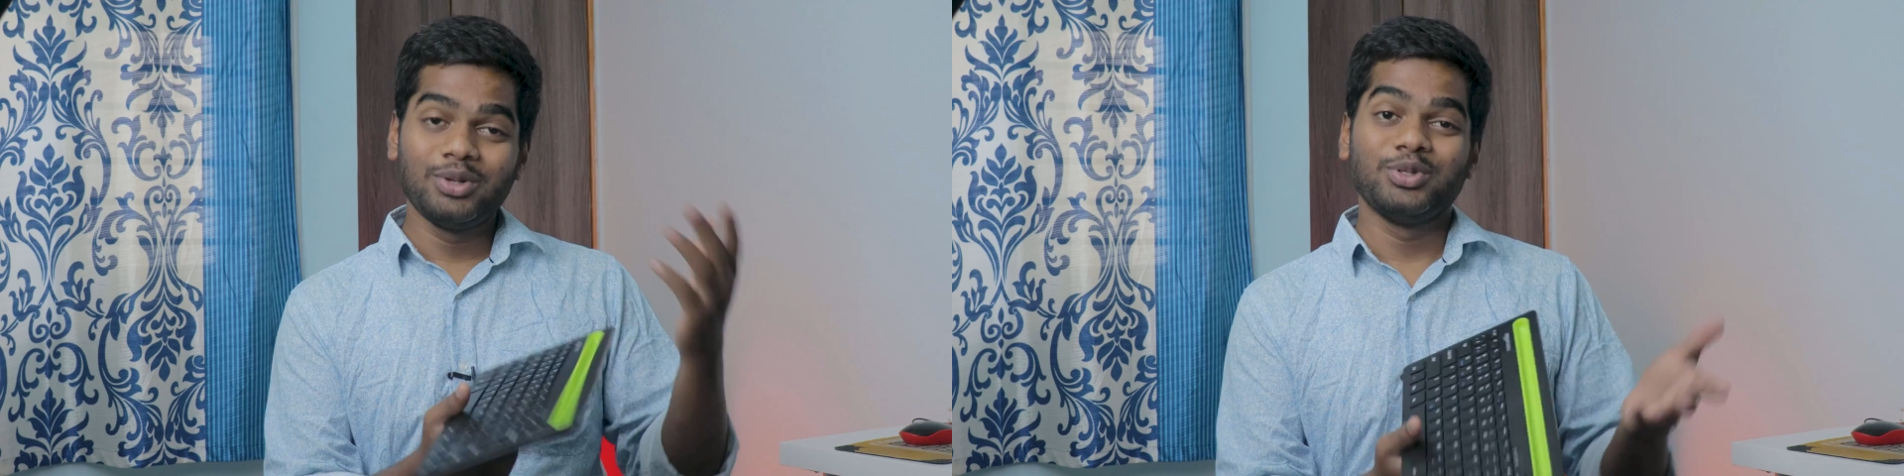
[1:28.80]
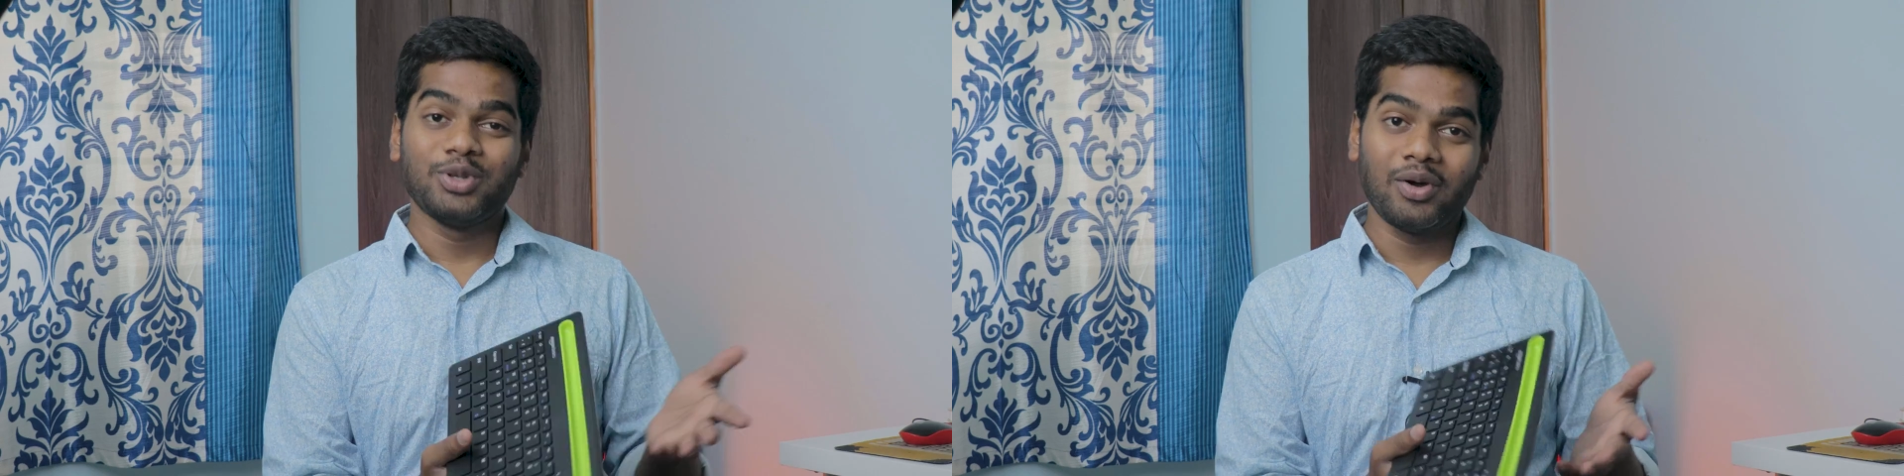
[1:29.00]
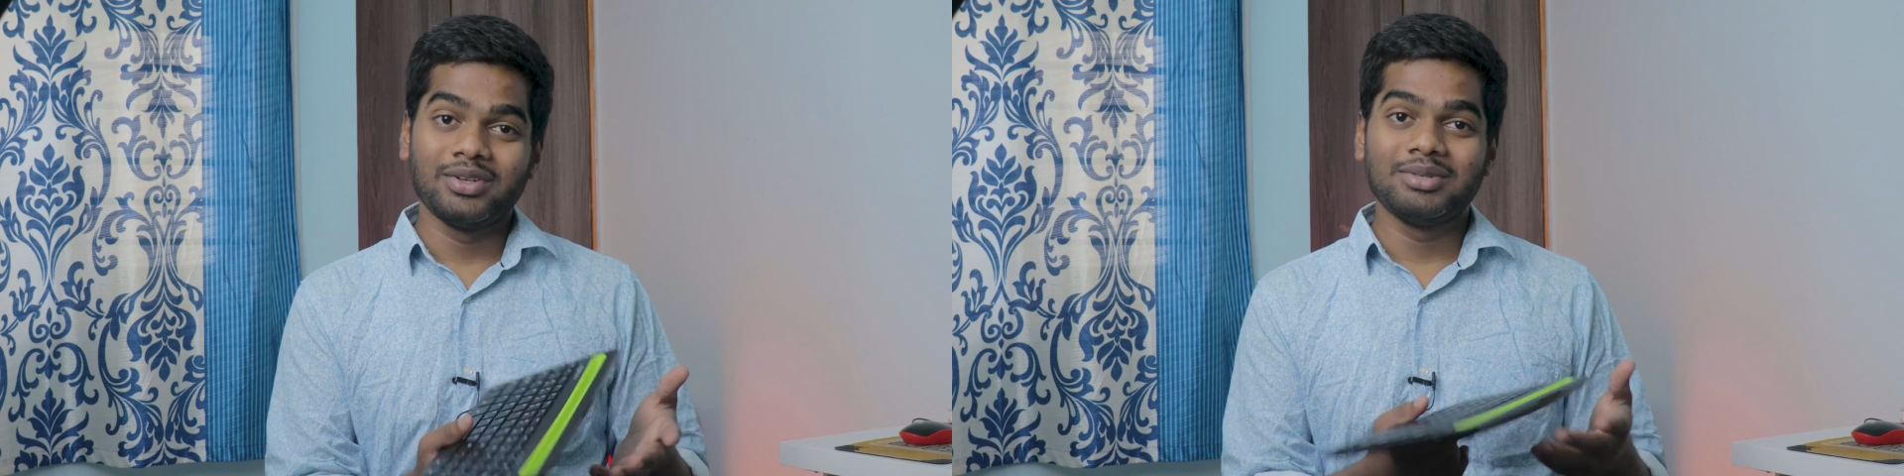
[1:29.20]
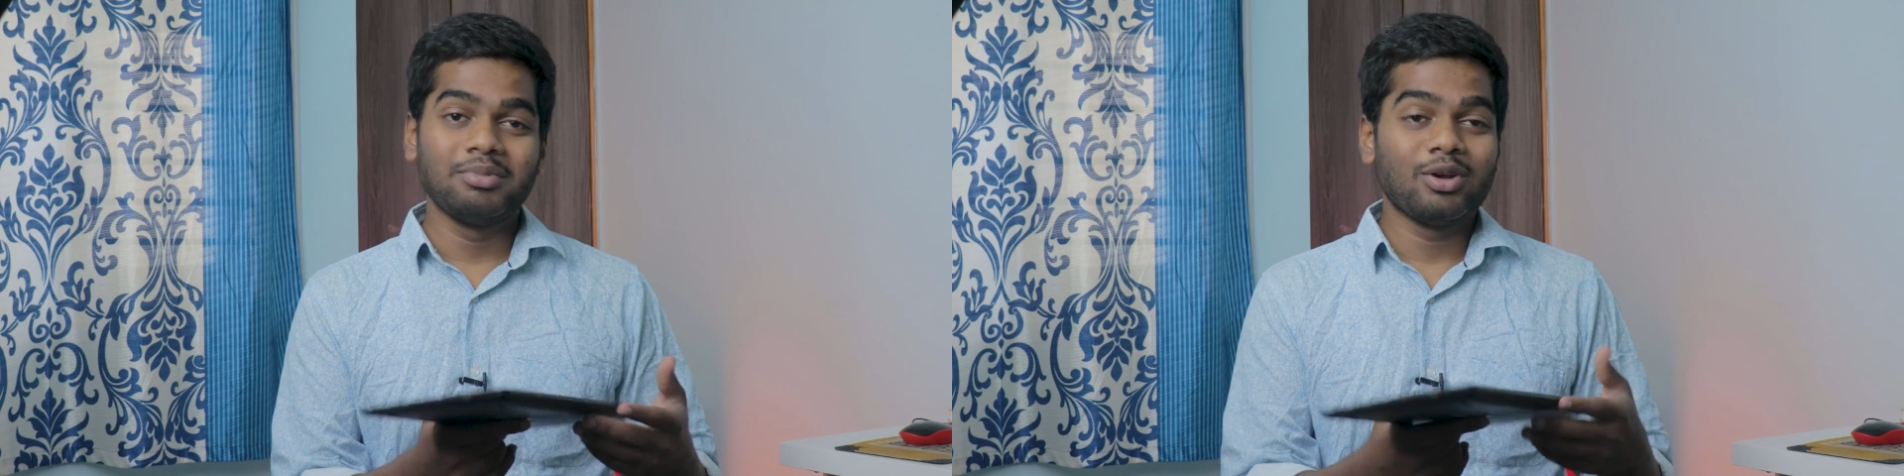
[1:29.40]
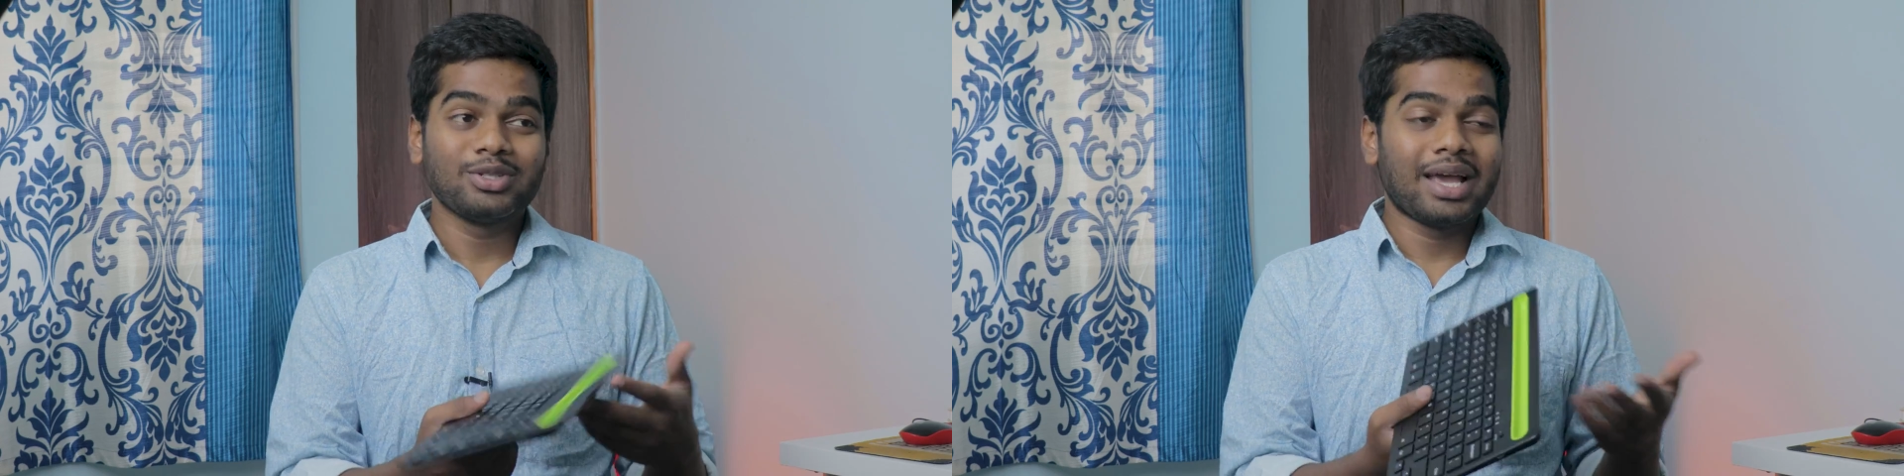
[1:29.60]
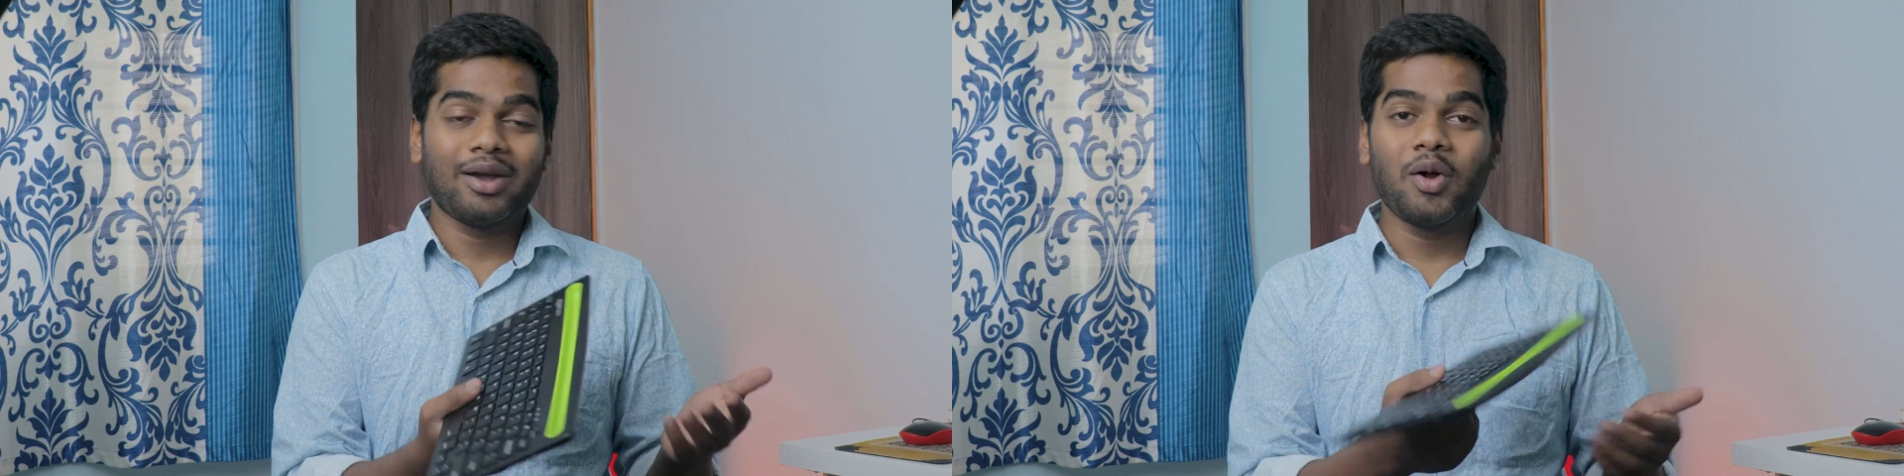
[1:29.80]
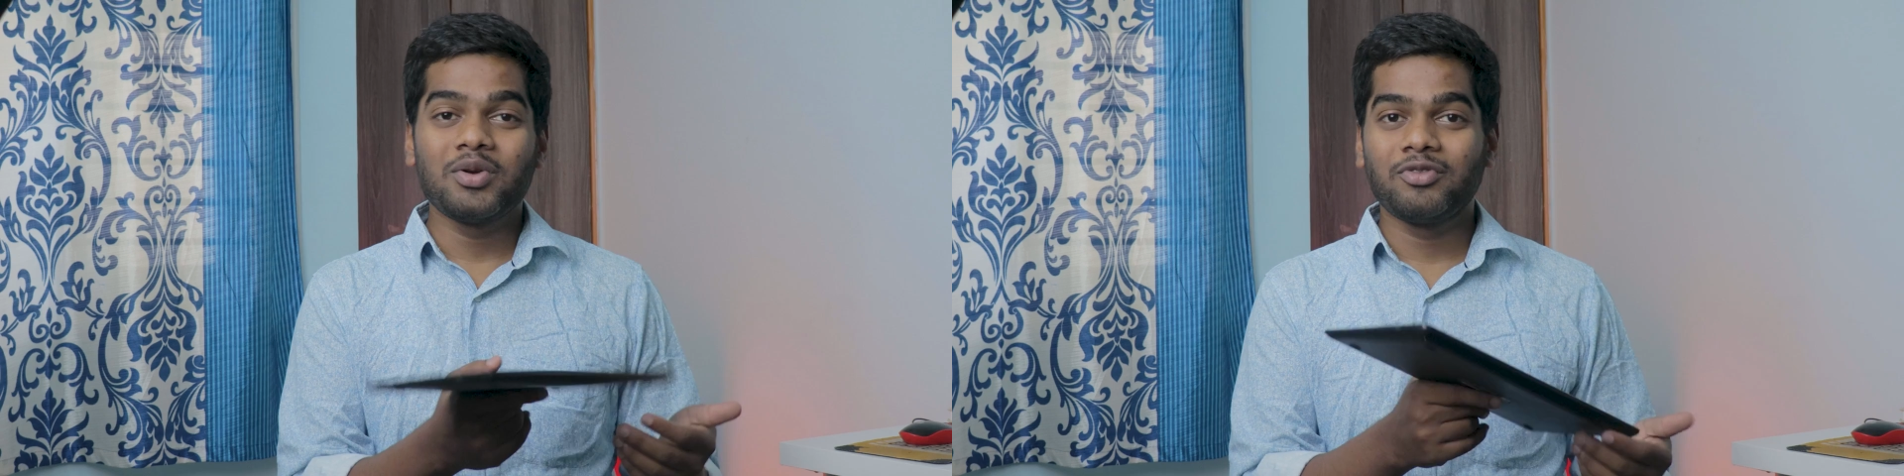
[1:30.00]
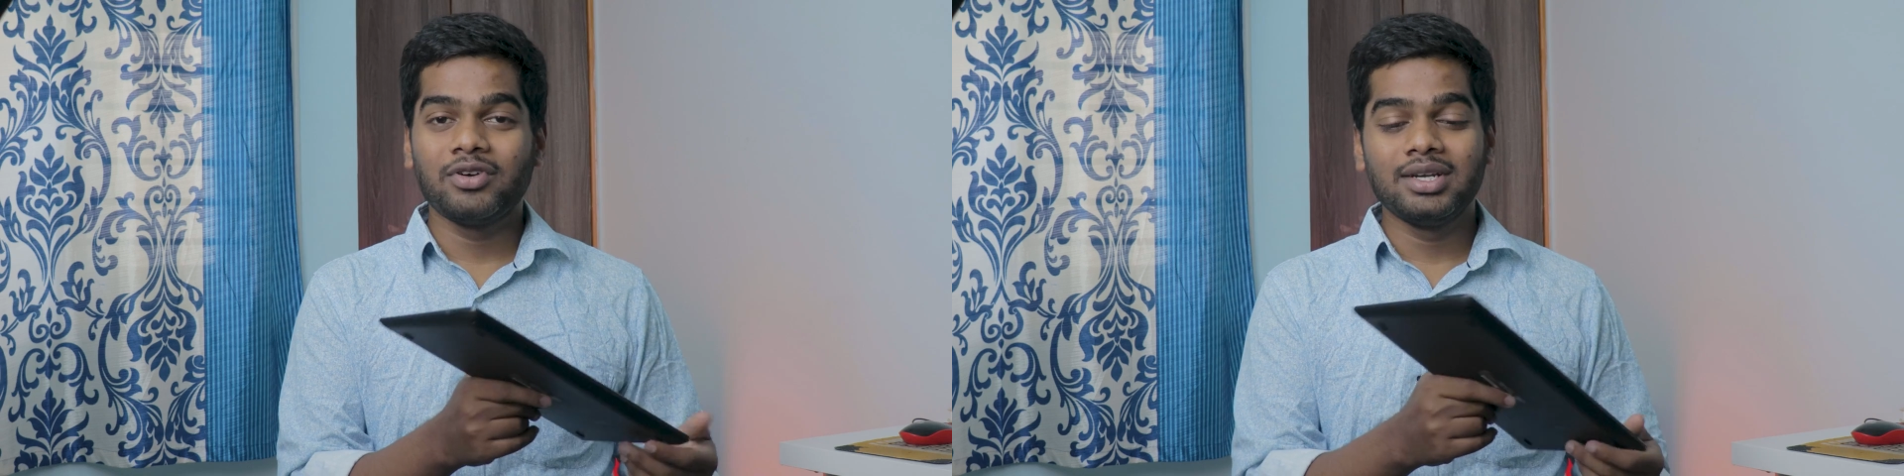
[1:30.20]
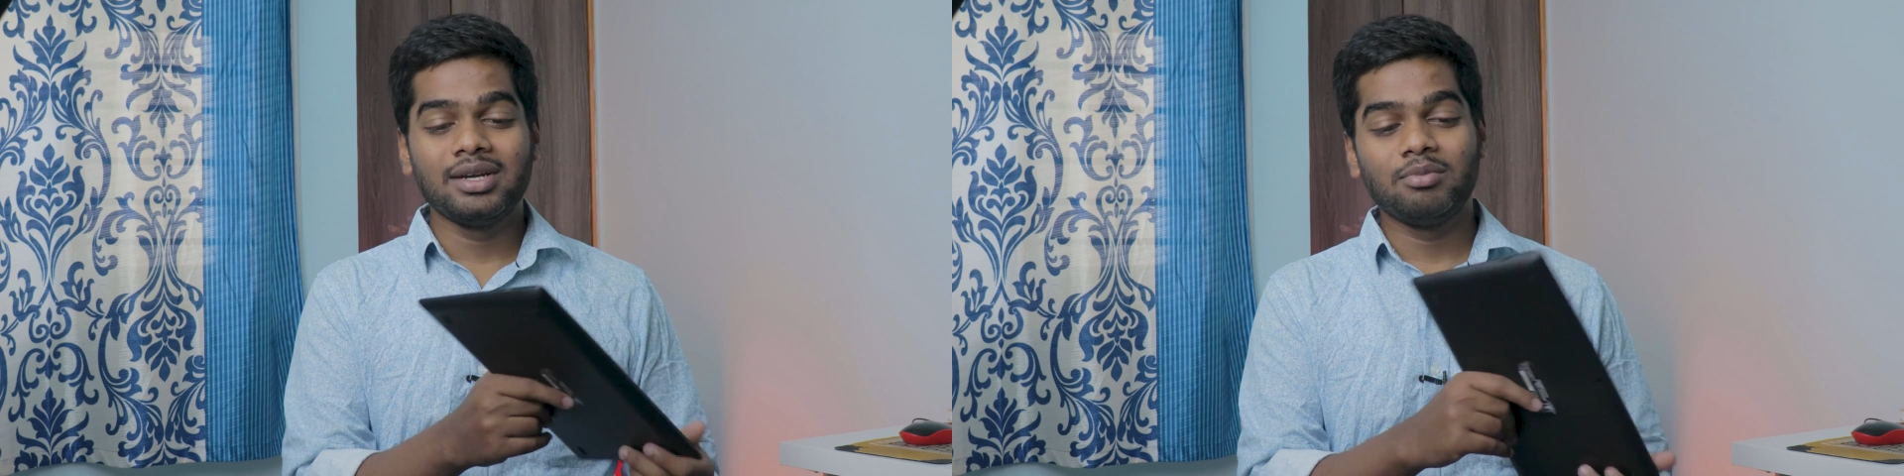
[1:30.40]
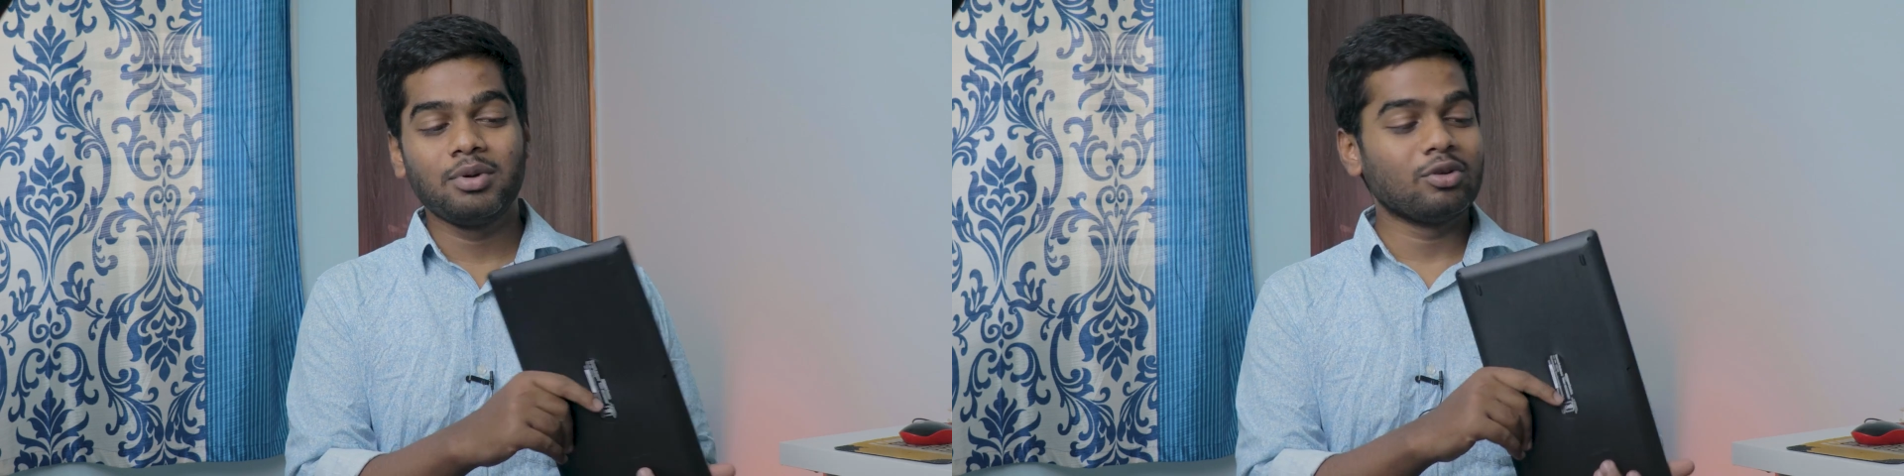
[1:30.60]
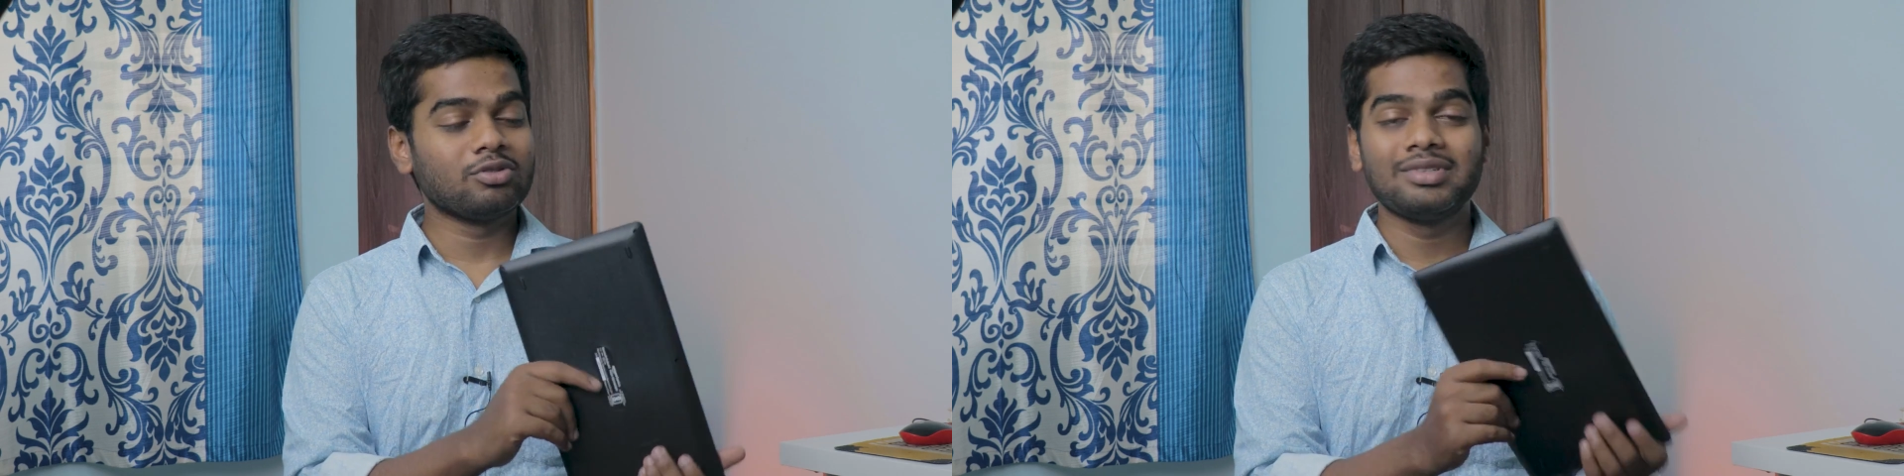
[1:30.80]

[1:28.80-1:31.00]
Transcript: to charge because I can't find it because